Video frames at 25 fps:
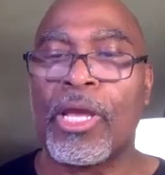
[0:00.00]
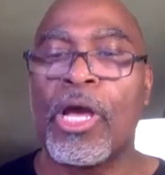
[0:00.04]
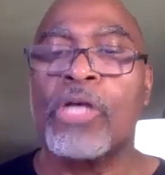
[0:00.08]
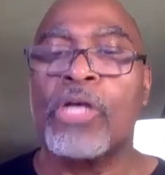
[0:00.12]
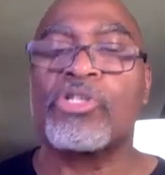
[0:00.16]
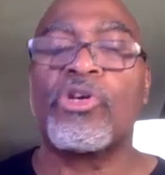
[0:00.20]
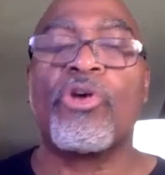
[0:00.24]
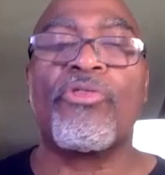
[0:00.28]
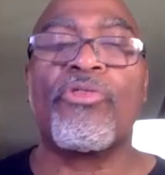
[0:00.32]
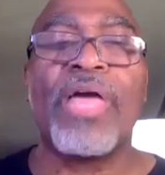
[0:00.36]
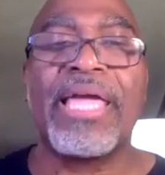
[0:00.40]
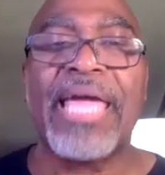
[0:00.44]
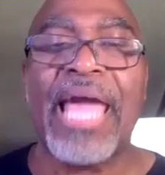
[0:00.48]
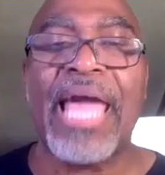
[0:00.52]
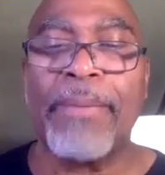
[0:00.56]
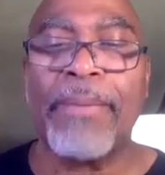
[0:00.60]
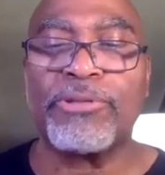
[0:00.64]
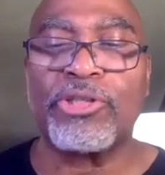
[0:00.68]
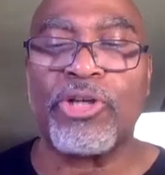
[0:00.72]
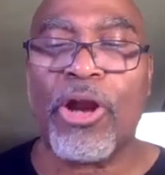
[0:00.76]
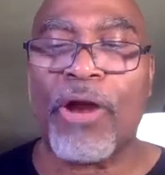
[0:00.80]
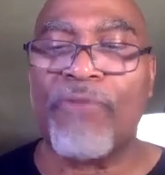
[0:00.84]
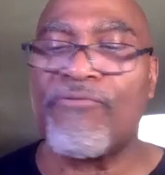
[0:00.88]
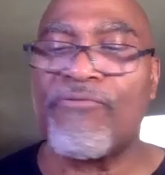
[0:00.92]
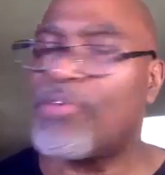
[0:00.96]
So they
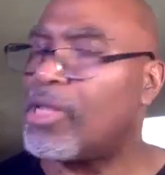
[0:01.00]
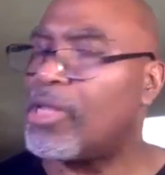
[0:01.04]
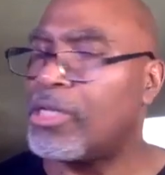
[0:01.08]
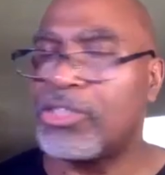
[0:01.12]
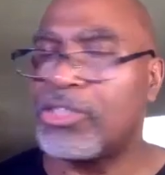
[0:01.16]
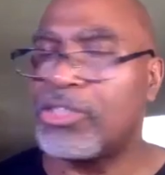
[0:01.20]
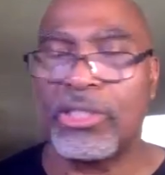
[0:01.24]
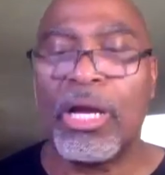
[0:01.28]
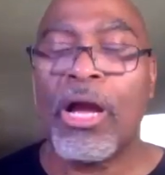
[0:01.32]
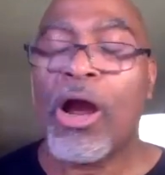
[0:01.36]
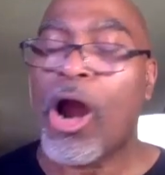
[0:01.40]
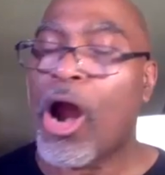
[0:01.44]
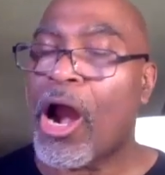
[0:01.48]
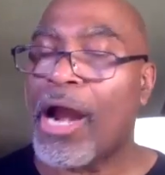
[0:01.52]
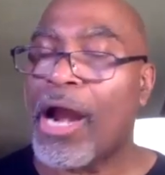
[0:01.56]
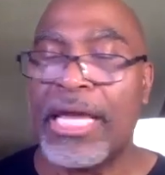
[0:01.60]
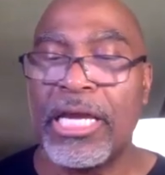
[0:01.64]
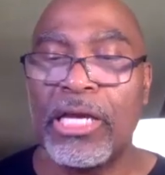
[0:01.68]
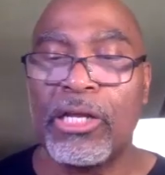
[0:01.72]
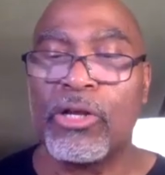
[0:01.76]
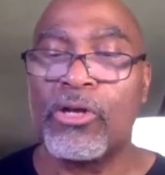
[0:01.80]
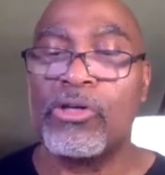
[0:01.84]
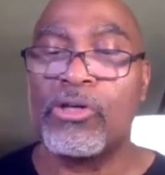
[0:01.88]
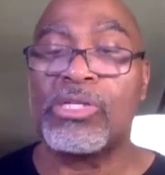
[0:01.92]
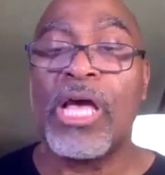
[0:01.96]
captured our
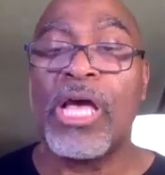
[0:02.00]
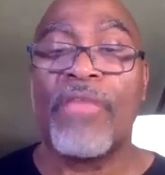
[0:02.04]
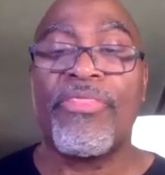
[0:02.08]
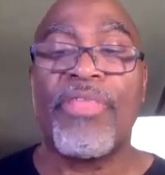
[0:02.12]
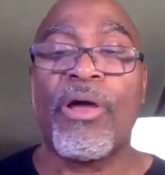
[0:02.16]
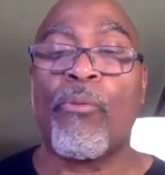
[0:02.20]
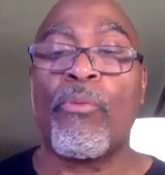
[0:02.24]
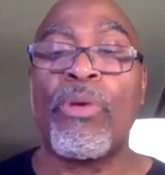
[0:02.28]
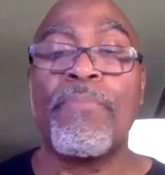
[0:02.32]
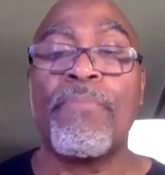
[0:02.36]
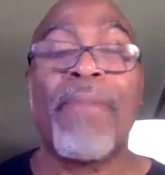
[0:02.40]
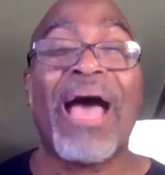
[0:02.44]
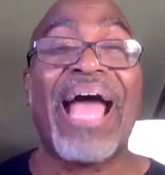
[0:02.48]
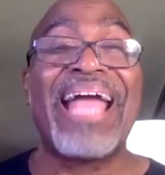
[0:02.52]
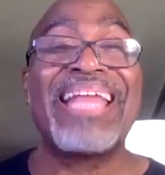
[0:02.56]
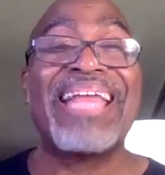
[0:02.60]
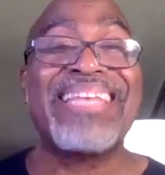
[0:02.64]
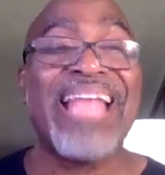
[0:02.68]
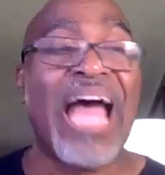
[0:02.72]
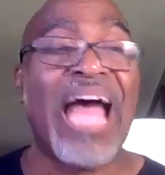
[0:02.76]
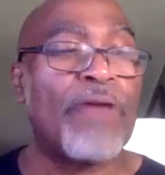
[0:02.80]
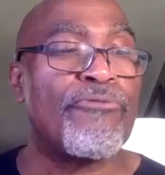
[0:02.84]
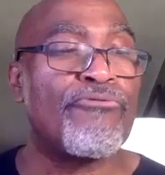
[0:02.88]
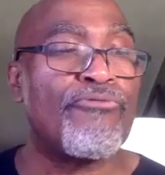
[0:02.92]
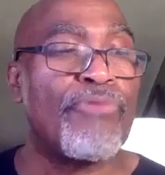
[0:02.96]
healers, that we might
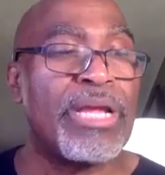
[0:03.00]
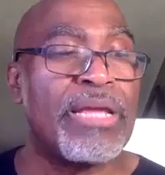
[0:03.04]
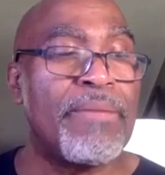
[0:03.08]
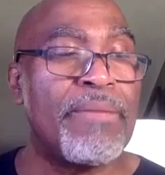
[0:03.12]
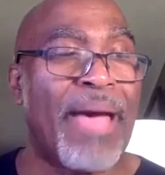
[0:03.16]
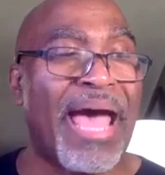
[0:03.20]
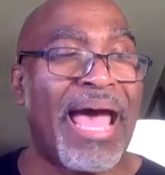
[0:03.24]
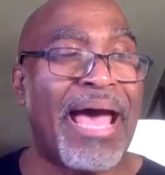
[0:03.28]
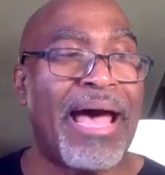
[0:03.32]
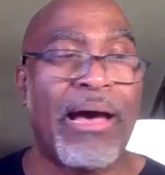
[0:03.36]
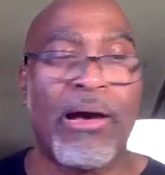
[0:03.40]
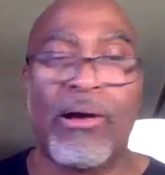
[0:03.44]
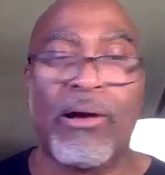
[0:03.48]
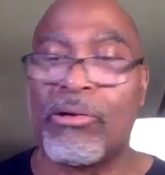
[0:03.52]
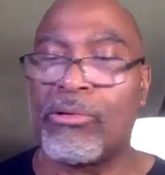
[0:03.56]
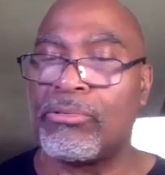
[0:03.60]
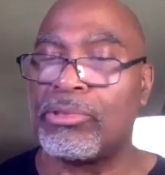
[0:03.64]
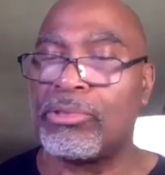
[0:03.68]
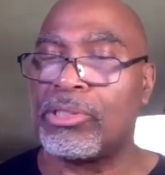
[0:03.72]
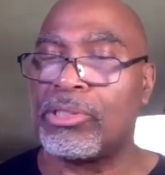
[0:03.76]
not rebound.